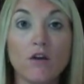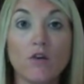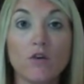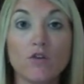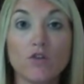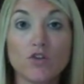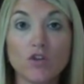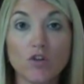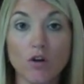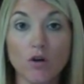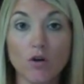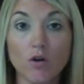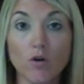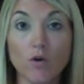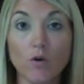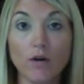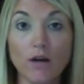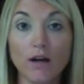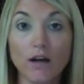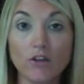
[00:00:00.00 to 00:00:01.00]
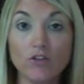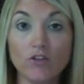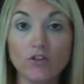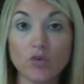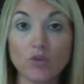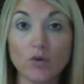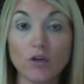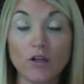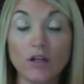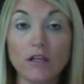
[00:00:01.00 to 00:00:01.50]
So I
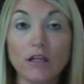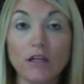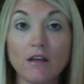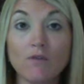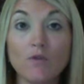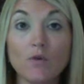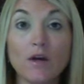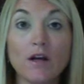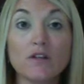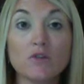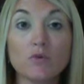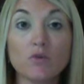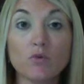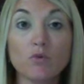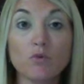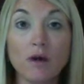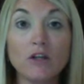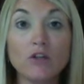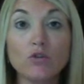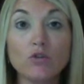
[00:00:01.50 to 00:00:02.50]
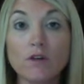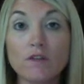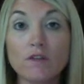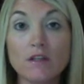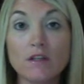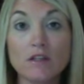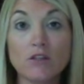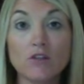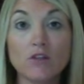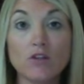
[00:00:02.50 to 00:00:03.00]
just wanted to give you guys a reminder on
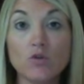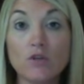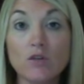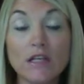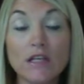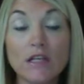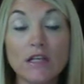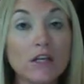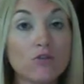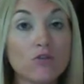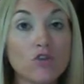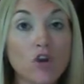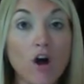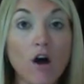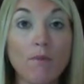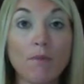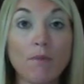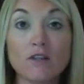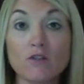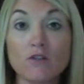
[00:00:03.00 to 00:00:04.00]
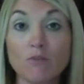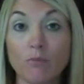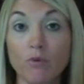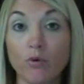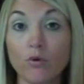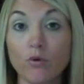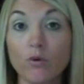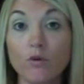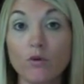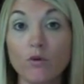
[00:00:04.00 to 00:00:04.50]
this. You need to get your topics
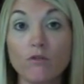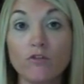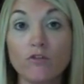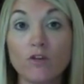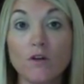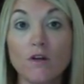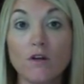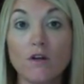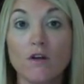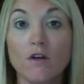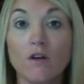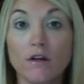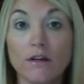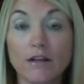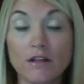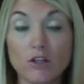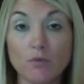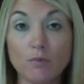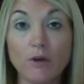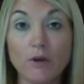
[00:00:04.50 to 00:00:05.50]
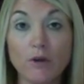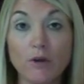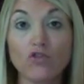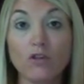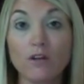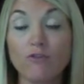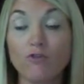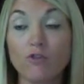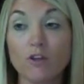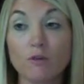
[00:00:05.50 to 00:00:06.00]
approved,
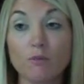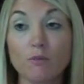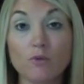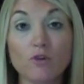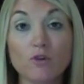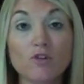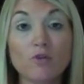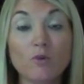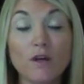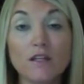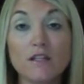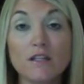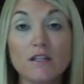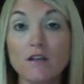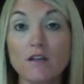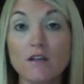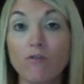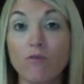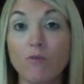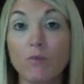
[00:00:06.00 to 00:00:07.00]
especially for the persuasive,